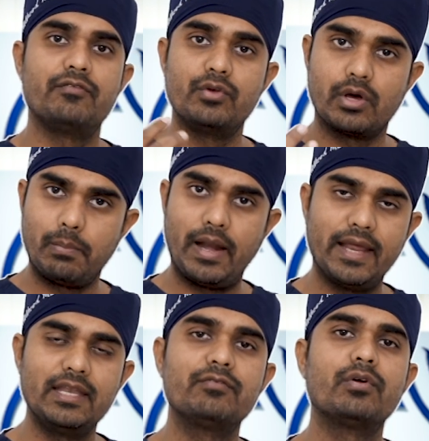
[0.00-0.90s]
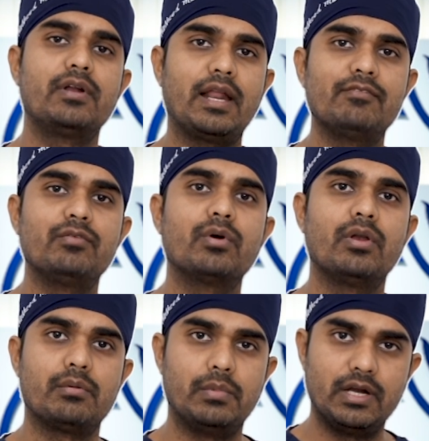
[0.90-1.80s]
If you are planning for
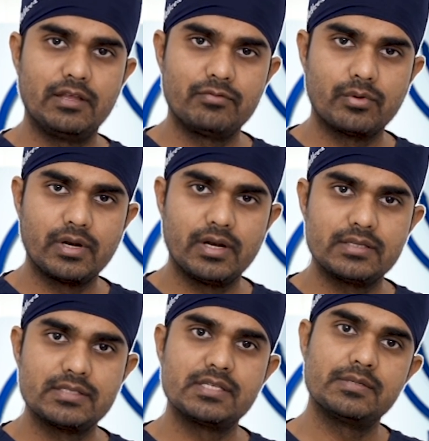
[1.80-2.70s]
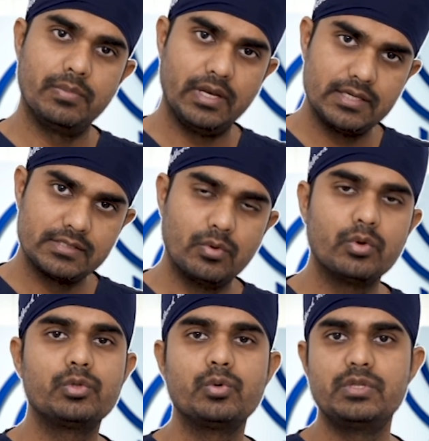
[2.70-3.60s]
trifocal or multifocal lenses, please
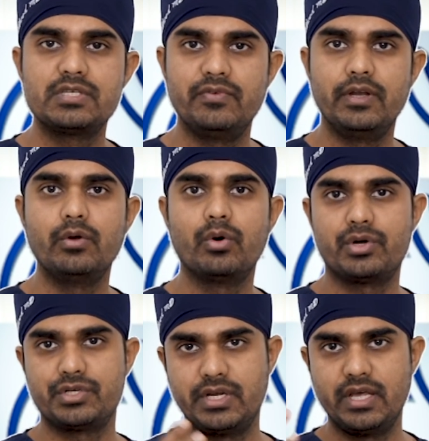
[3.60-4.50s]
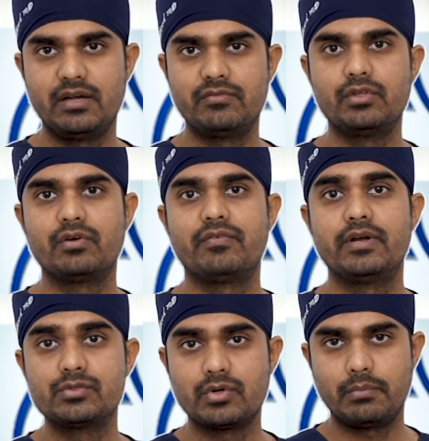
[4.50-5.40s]
go through this video or share it with your
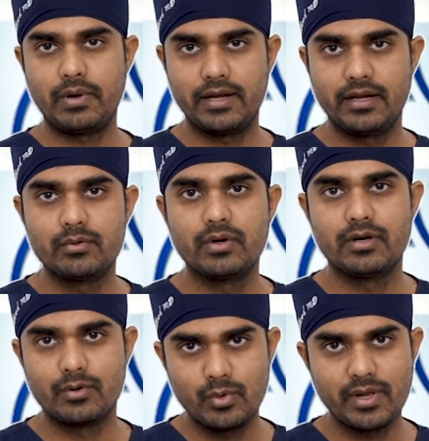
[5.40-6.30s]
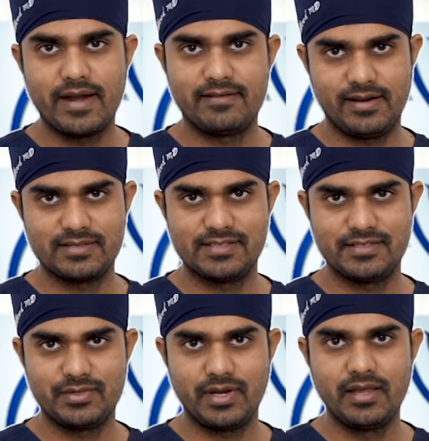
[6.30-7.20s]
friends who are planning to undergo cataract
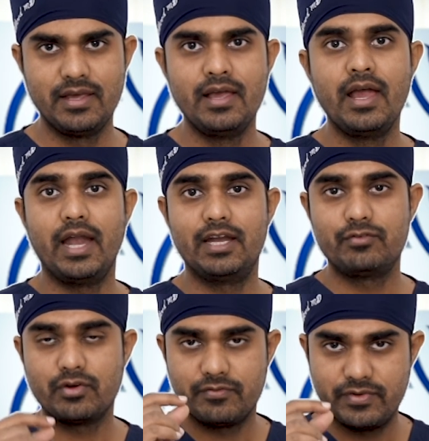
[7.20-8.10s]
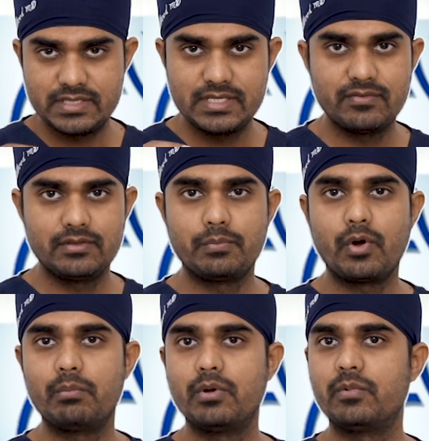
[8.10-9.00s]
surgery. And if you are facing with the
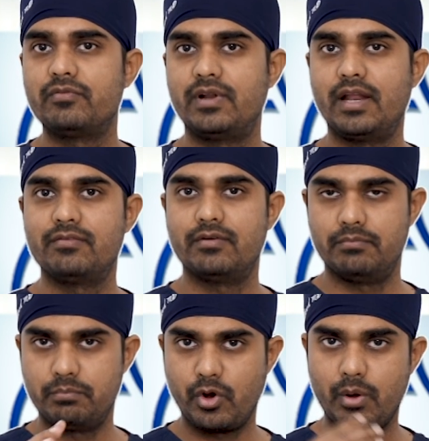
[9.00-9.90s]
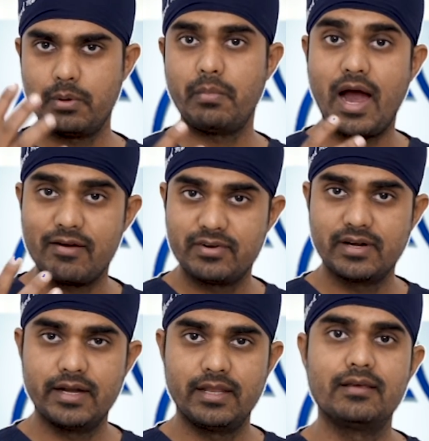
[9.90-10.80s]
problem of problem after
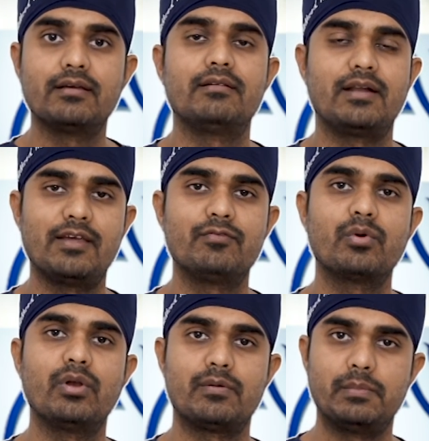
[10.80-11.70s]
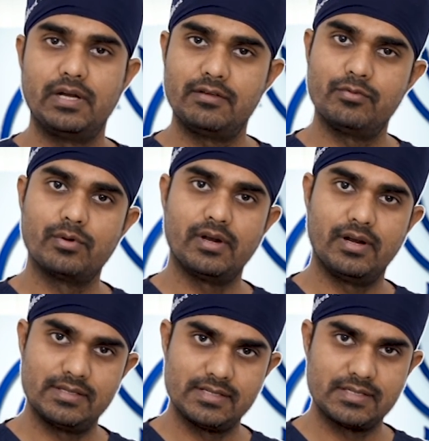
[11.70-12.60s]
getting trifocal or multifocal
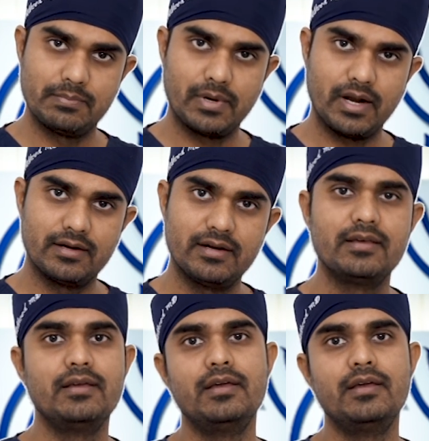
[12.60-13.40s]
lenses implanted,